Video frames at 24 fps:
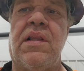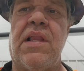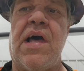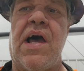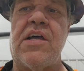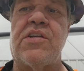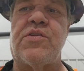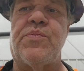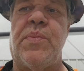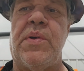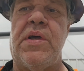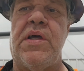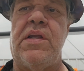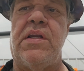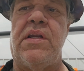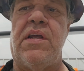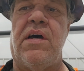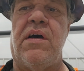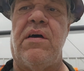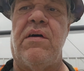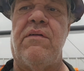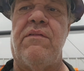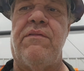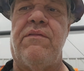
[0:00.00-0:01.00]
last bit
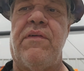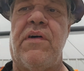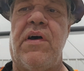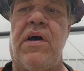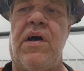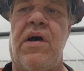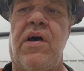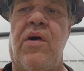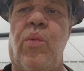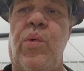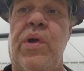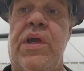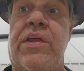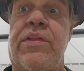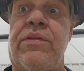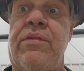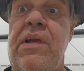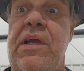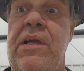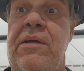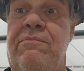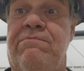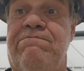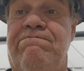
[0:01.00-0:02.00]
of week
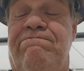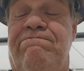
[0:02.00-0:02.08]
three.